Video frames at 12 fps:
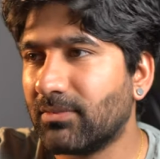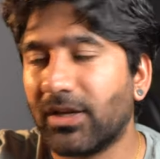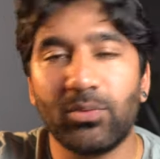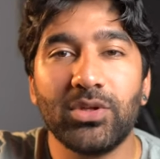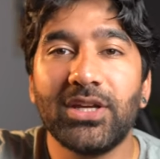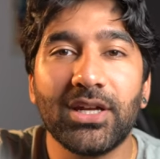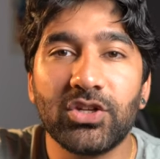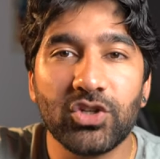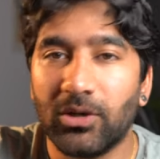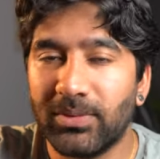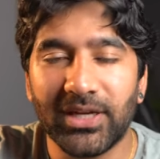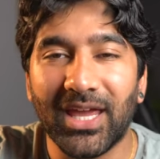Like, when you get a
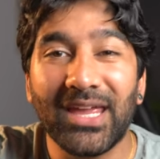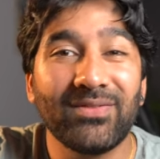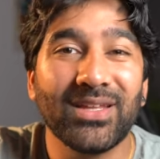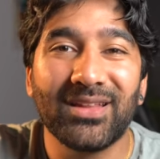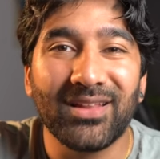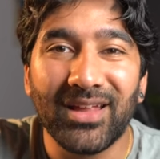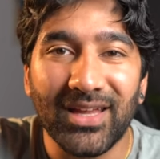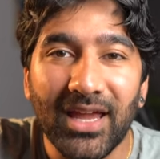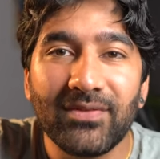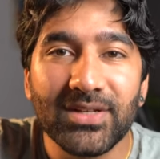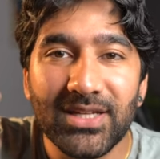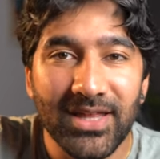job,
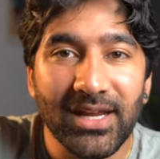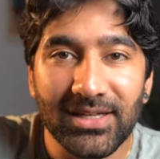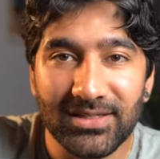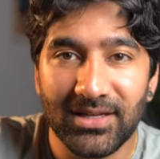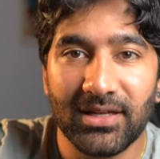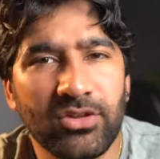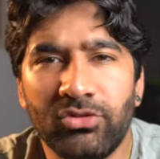even to that extent,